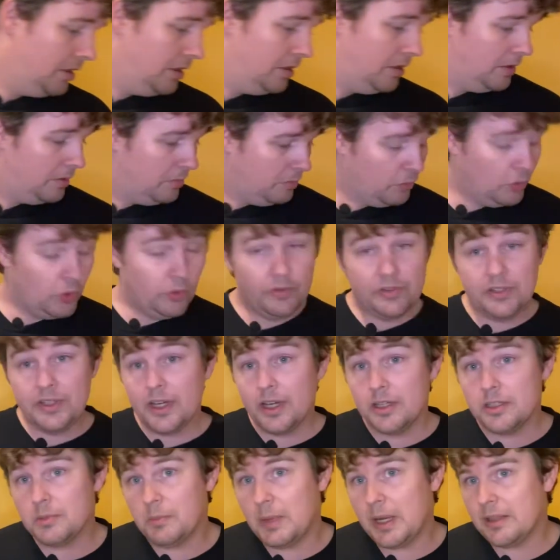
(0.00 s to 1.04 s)
Moving
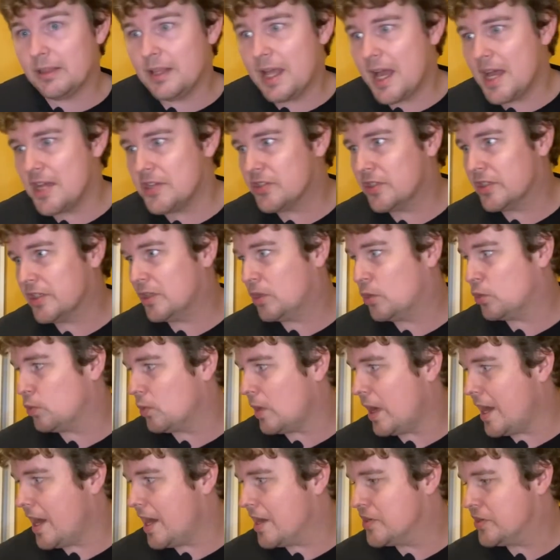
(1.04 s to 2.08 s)
down to my last
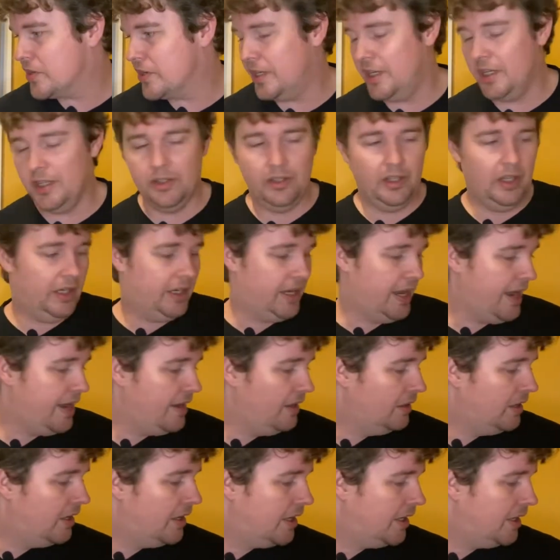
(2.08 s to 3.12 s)
crash in the K
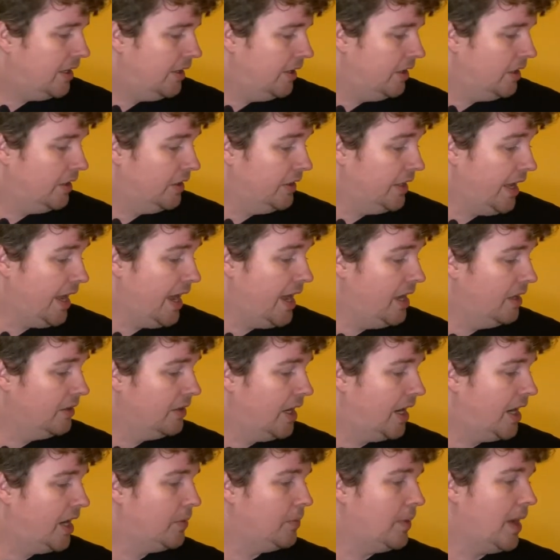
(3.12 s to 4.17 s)
line, or in the A
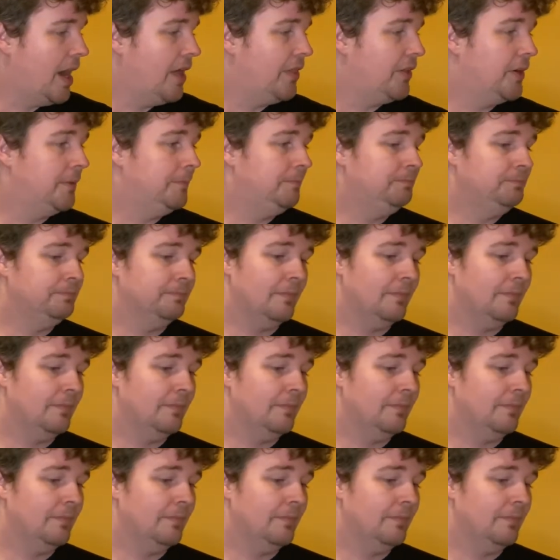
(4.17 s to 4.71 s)
line rather,